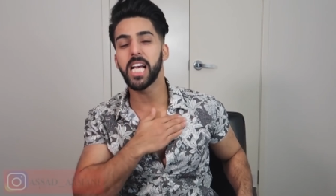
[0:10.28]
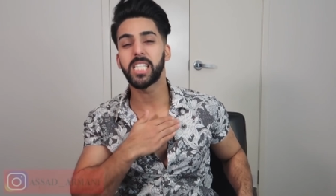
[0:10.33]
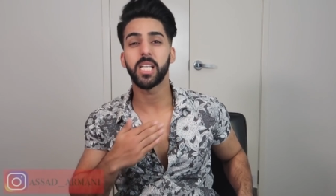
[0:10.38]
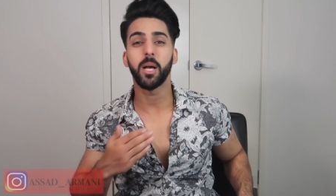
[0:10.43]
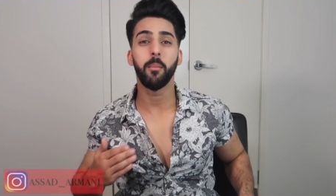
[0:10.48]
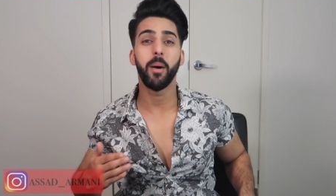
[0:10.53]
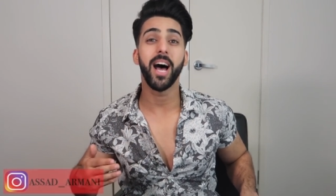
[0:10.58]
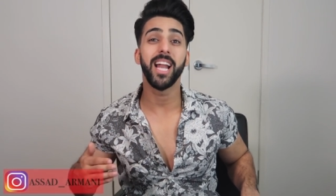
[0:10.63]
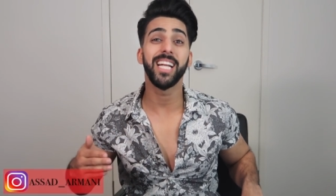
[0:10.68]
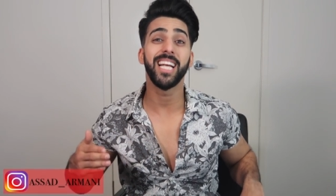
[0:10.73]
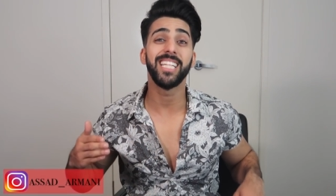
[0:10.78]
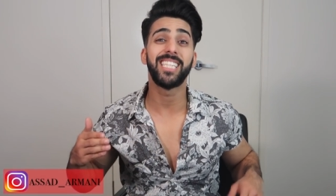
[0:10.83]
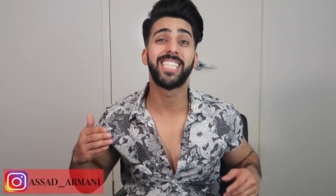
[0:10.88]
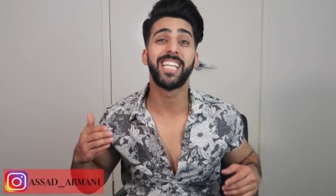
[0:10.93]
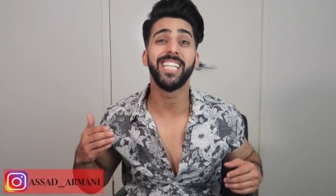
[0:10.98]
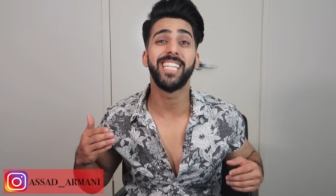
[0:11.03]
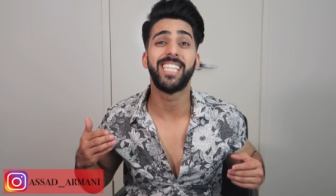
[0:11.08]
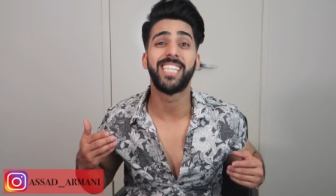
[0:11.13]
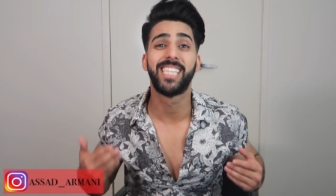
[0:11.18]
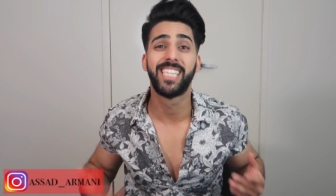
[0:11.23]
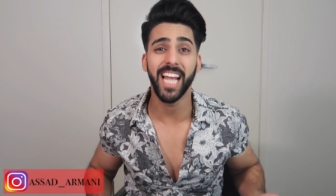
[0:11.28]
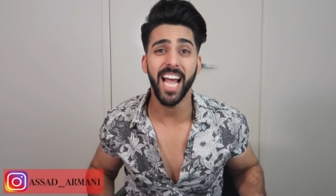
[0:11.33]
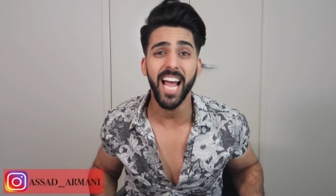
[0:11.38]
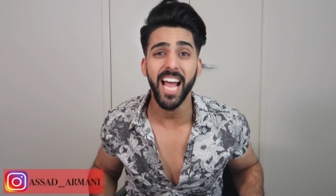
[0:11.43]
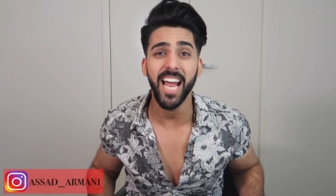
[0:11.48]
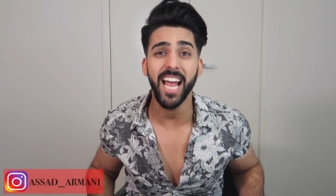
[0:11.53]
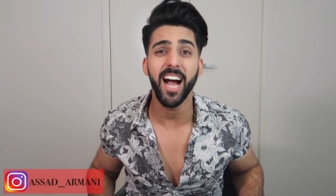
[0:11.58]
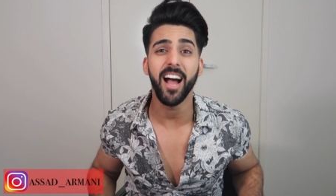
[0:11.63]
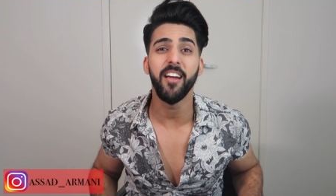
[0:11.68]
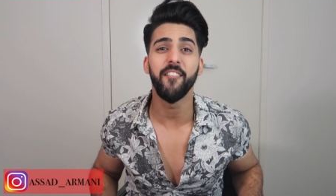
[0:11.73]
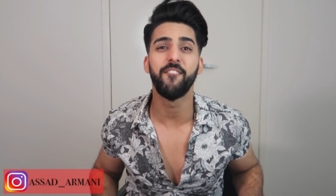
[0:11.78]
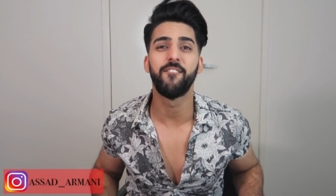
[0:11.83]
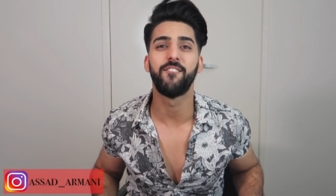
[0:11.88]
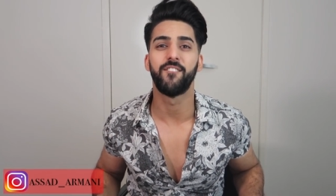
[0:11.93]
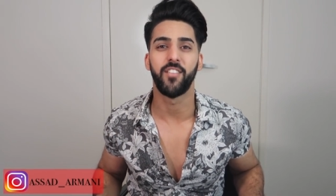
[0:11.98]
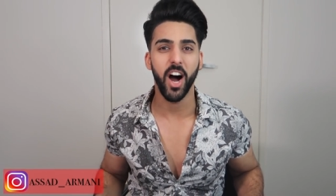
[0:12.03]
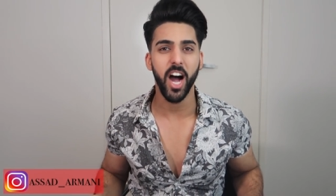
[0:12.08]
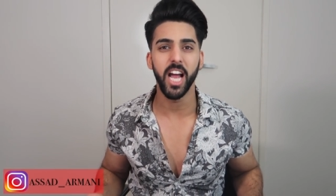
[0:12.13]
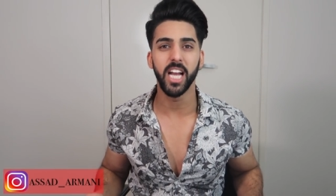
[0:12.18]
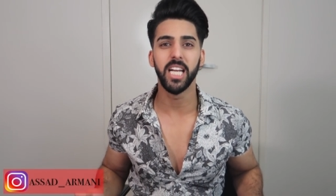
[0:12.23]
Asad Armani, and today I am
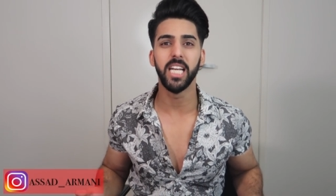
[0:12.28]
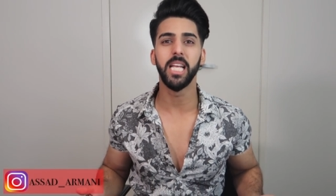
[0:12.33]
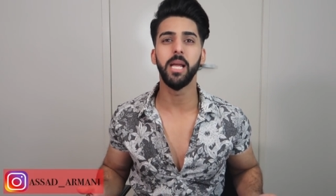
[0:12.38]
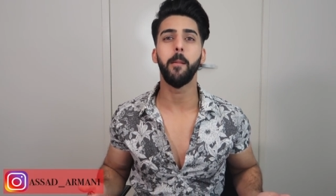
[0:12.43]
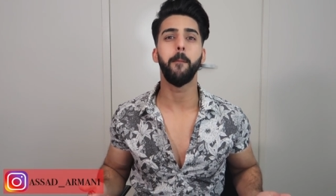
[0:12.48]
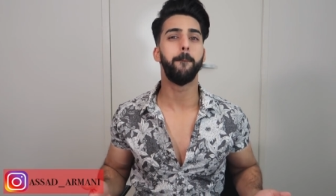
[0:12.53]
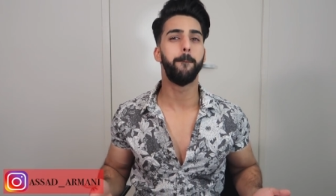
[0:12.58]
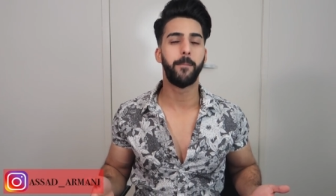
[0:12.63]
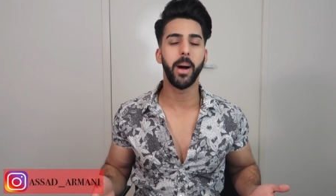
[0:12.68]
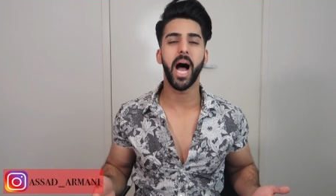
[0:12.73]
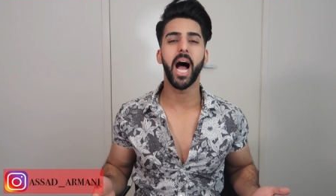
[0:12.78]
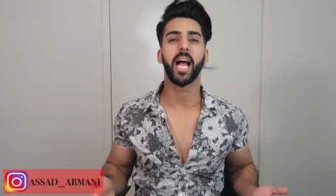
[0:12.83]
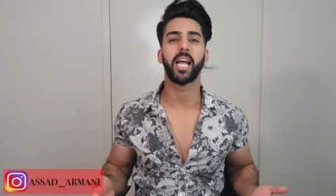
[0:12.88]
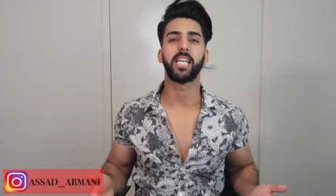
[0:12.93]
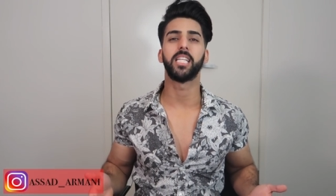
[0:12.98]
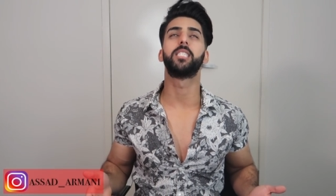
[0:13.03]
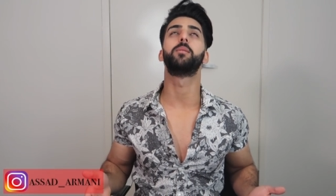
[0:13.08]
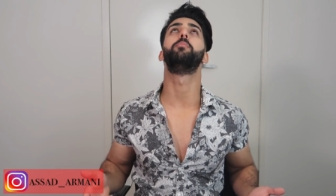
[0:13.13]
finally back.